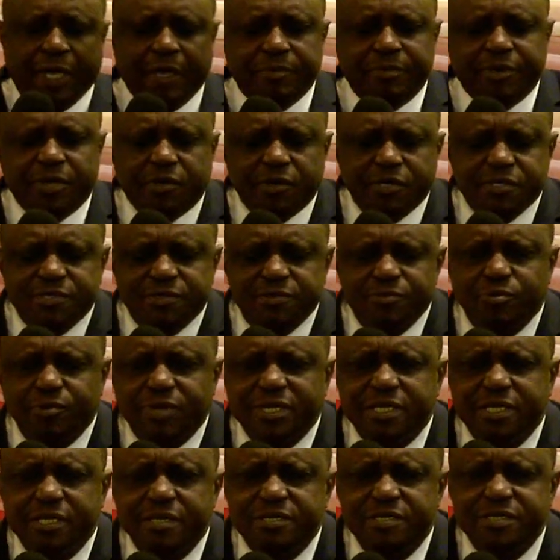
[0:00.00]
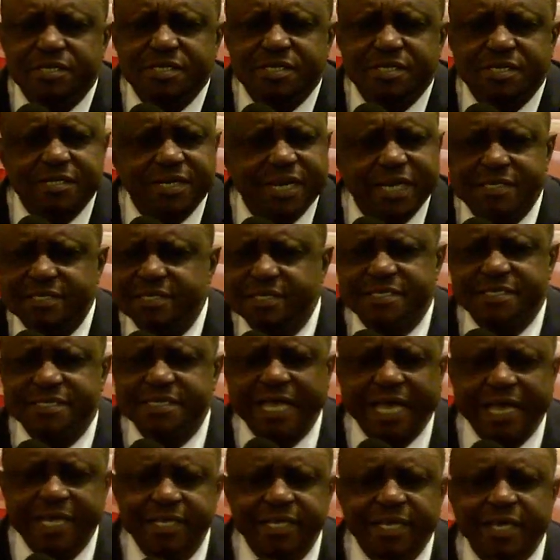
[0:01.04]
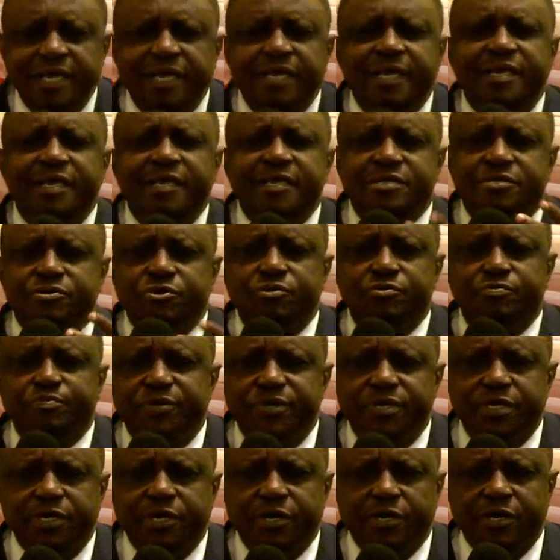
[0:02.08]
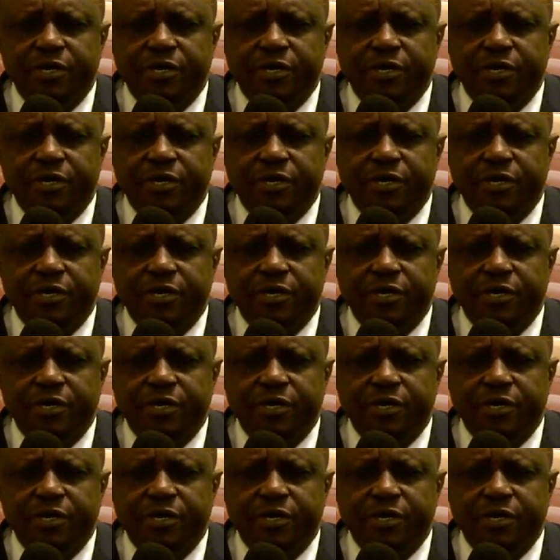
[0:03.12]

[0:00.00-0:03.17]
Because when he struck his side, he told Peter,